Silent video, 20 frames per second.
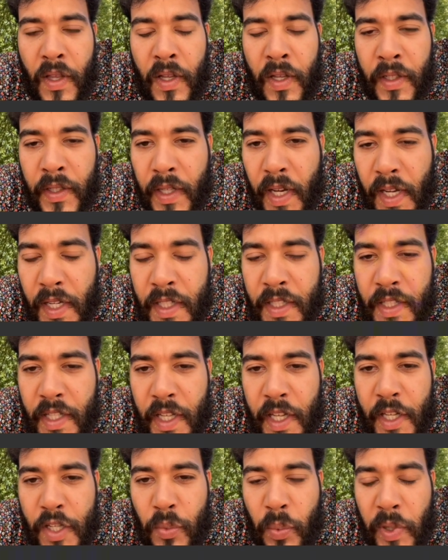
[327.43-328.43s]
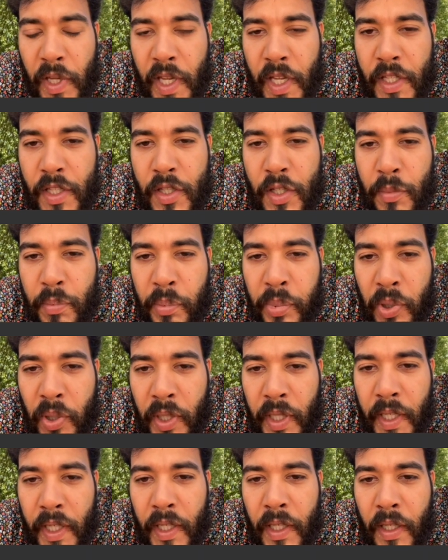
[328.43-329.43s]
Next is we
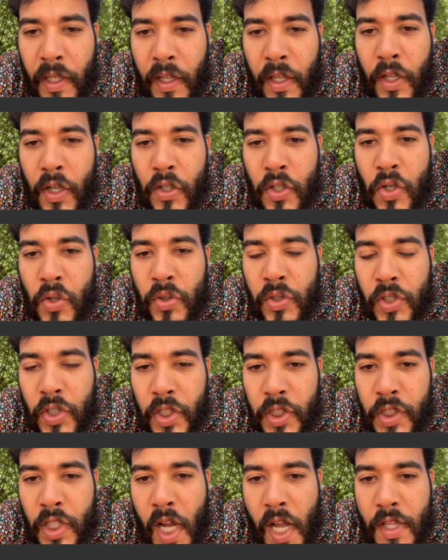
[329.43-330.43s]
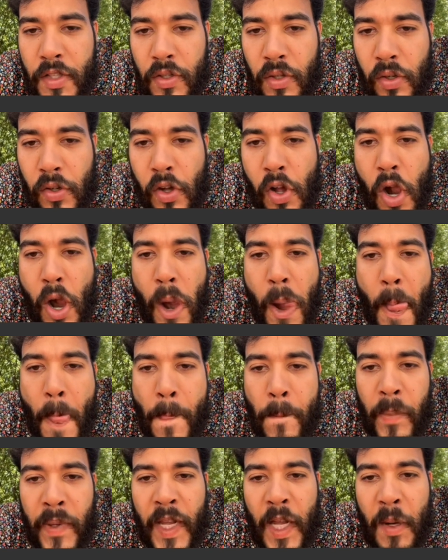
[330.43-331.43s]
inputted Google Search Console.
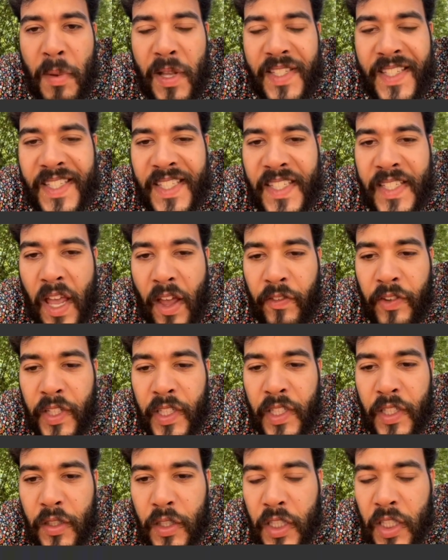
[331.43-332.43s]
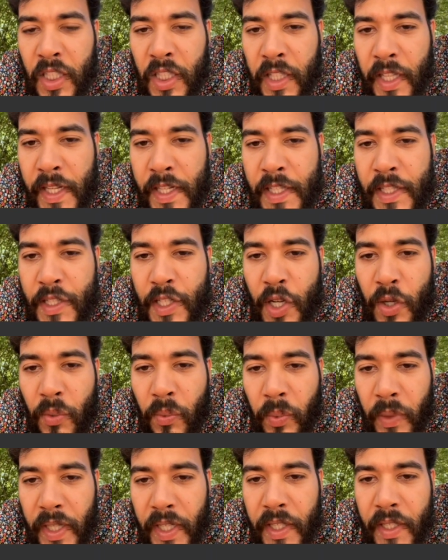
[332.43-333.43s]
We got about 7 clicks a
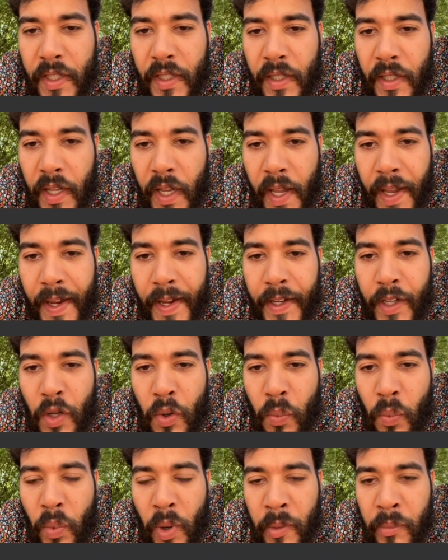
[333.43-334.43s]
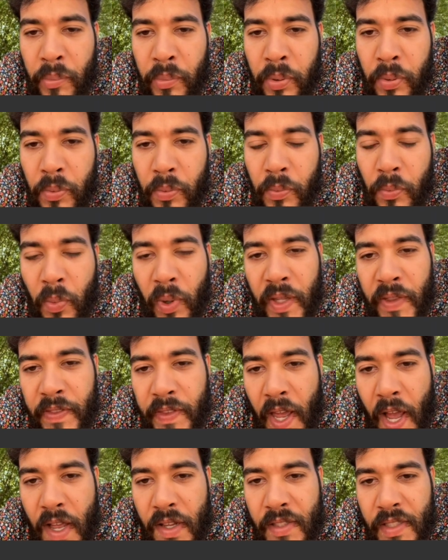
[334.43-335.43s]
week and
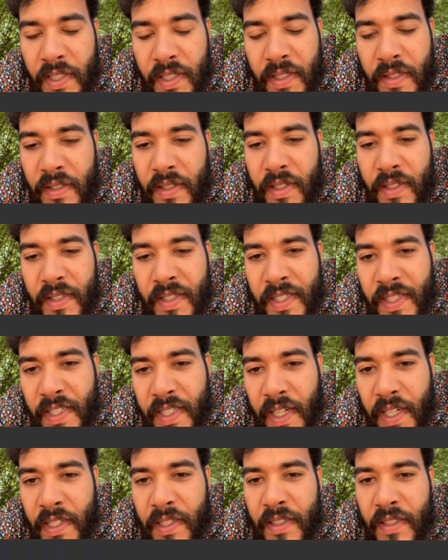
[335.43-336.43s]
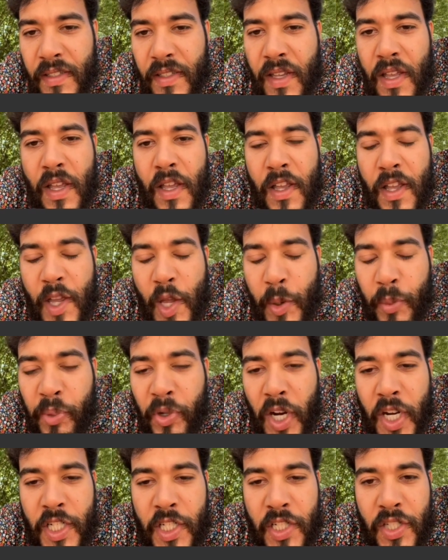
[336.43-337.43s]
1,006
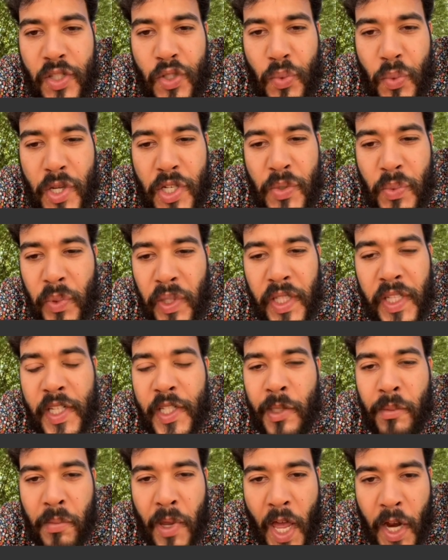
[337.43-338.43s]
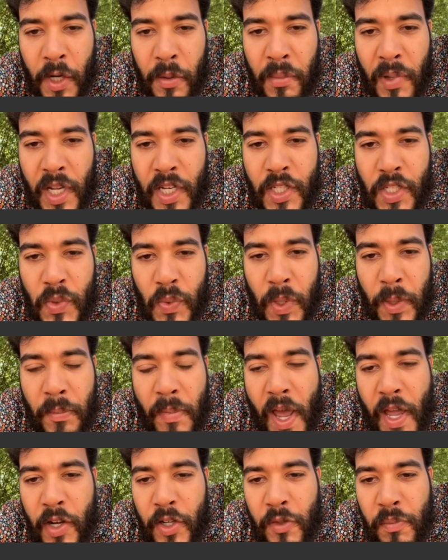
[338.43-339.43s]
impressions, which really doesn't matter much. What
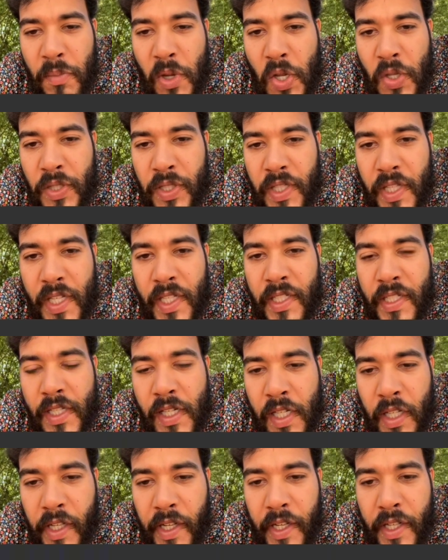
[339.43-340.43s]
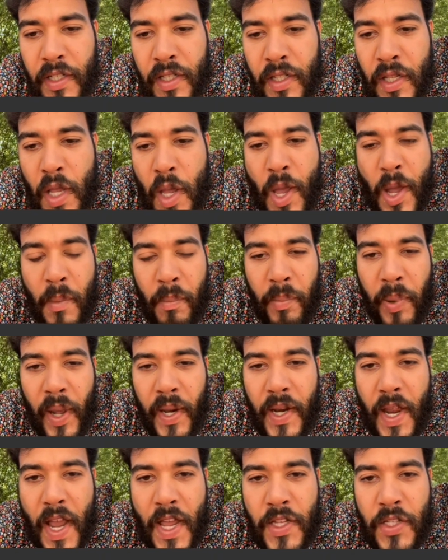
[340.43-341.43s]
matters most is the clicks.
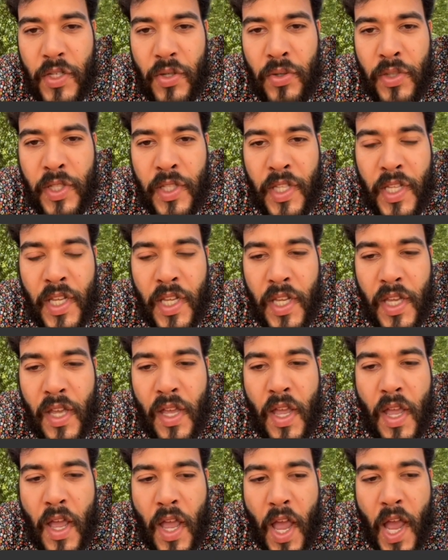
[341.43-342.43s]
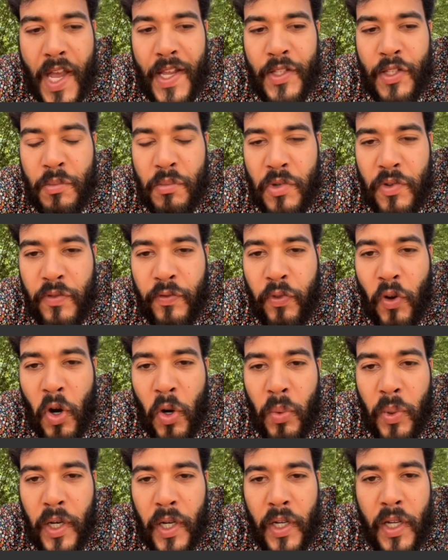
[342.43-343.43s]
But as you'll see as we move
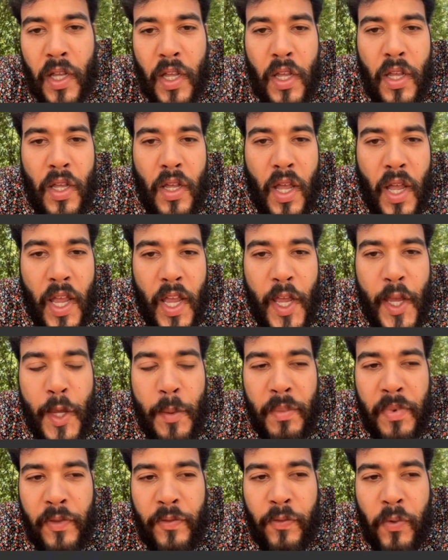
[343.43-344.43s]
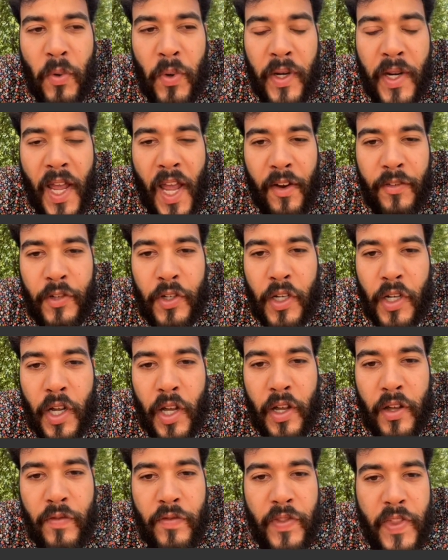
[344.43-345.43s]
forward, a before and after
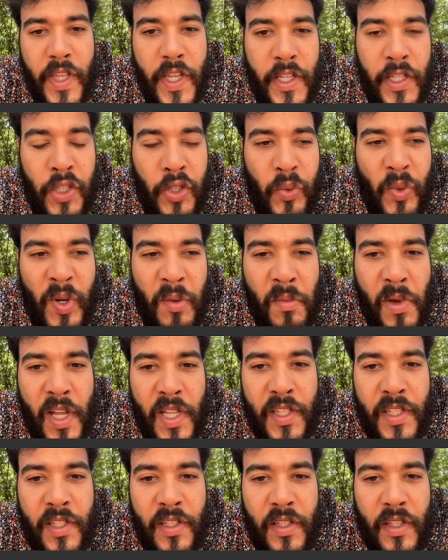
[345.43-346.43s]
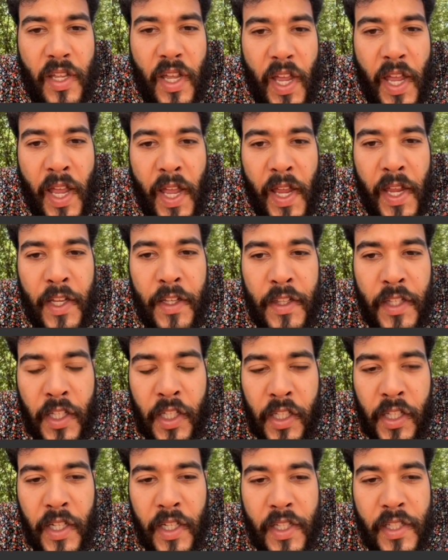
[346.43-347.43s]
of these 3 months and the
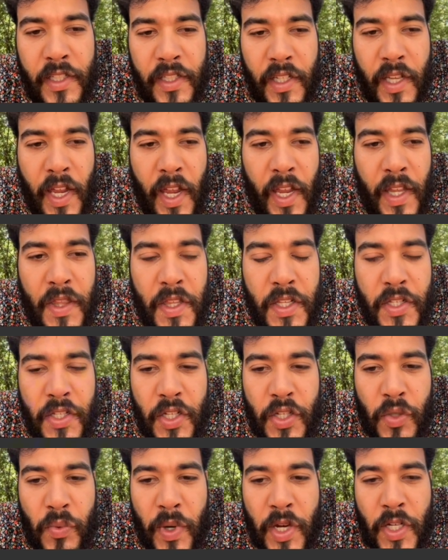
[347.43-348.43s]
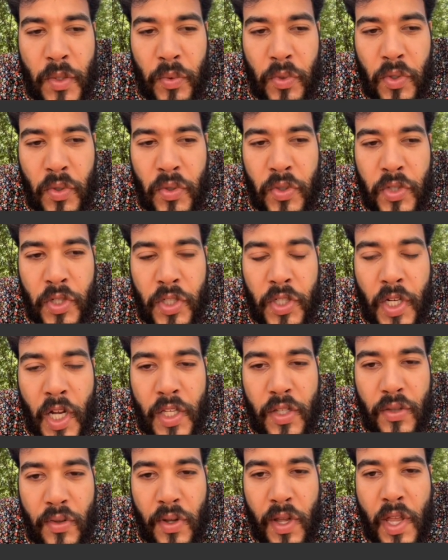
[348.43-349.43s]
clicks and the situation with Google Search
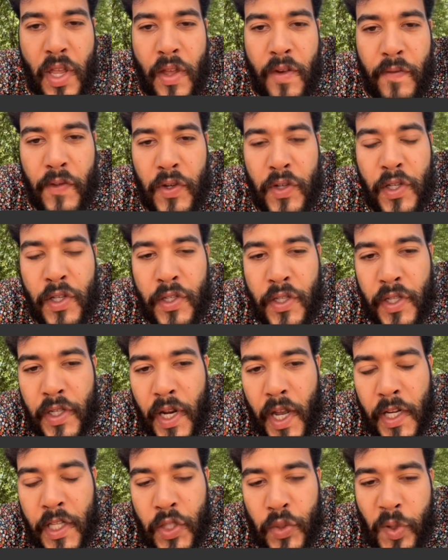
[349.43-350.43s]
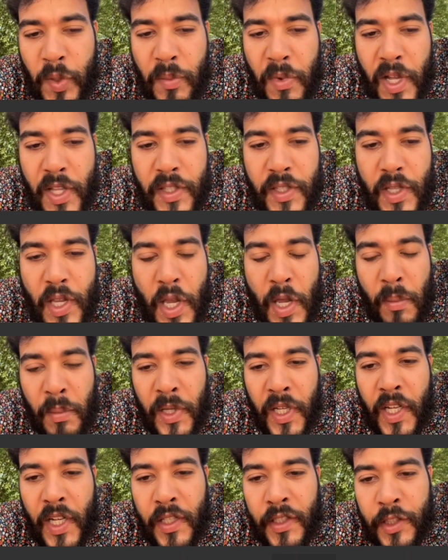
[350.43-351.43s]
Console versus the next 3 months,
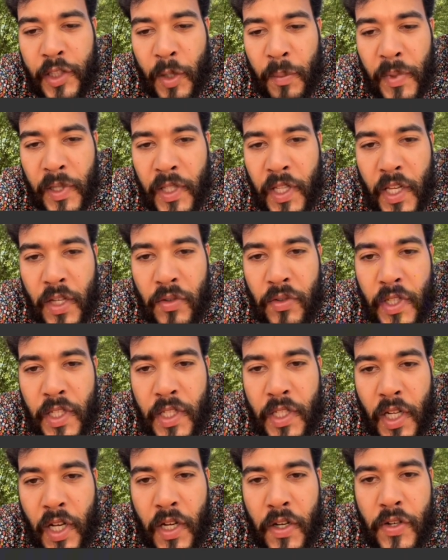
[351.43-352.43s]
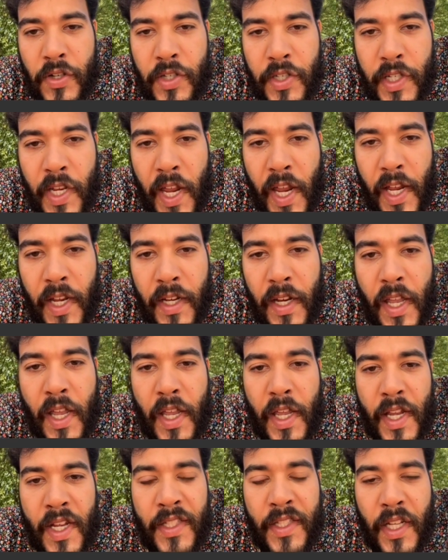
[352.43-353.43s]
because something that you need to understand
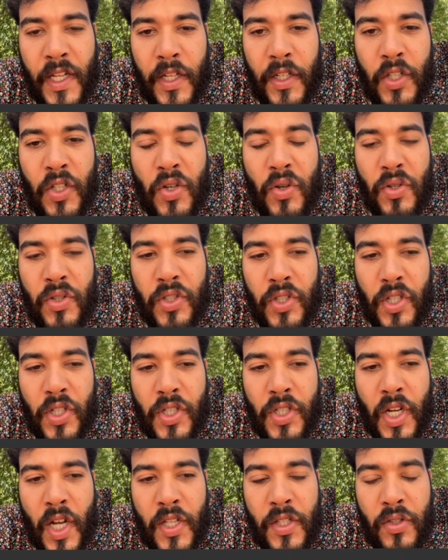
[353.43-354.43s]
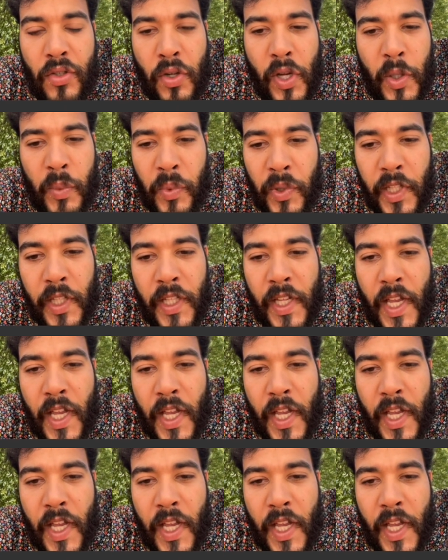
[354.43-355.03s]
is that Google Search Console and really